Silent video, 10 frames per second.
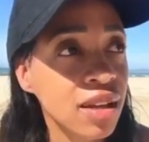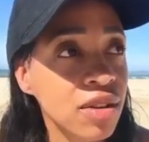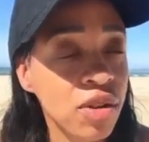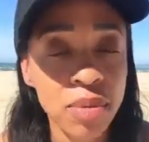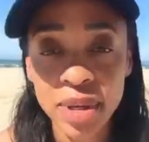
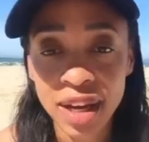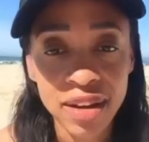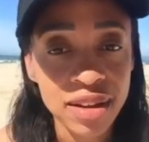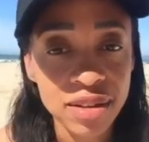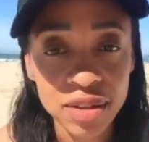Don't be out
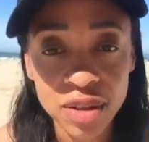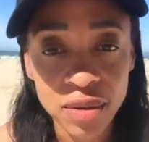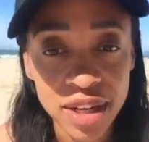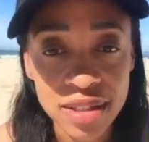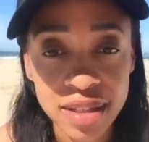here looking
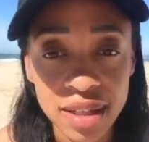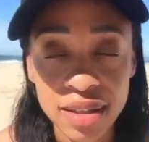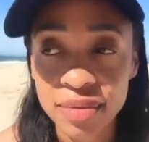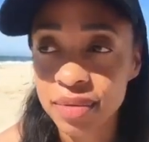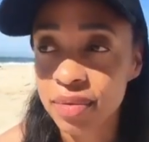crazy
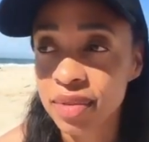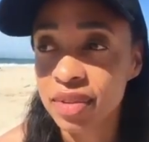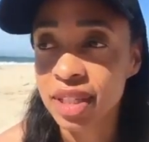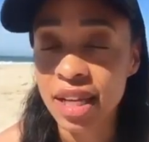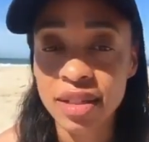
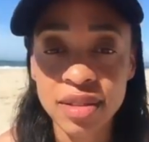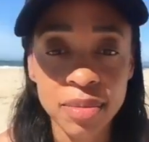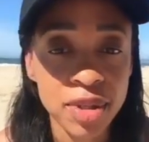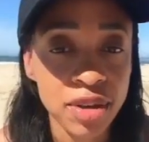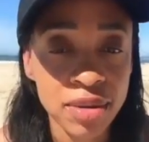dating
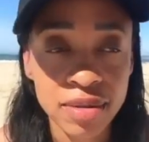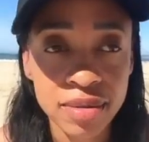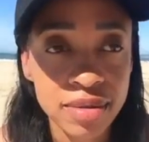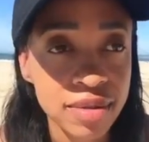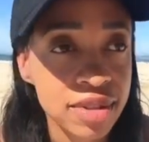some young
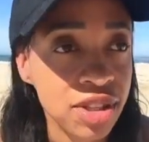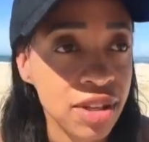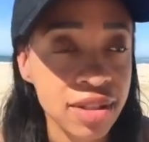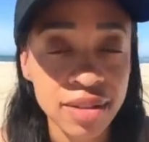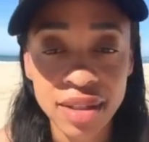
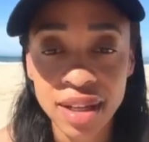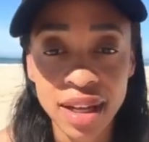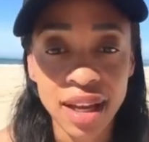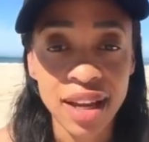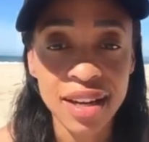chick
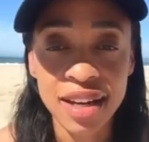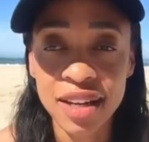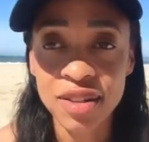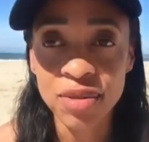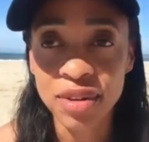and
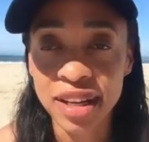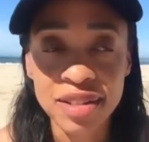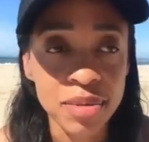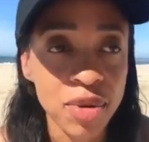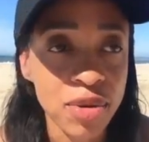then you're like
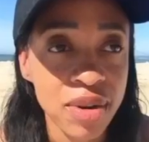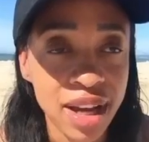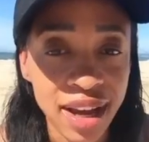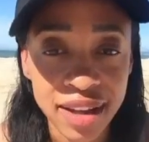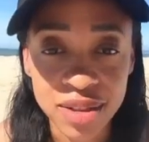some old
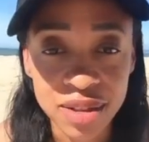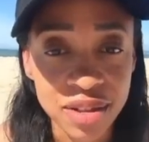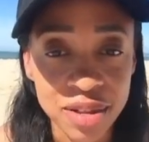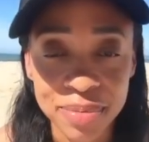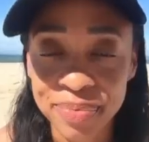guy at the club.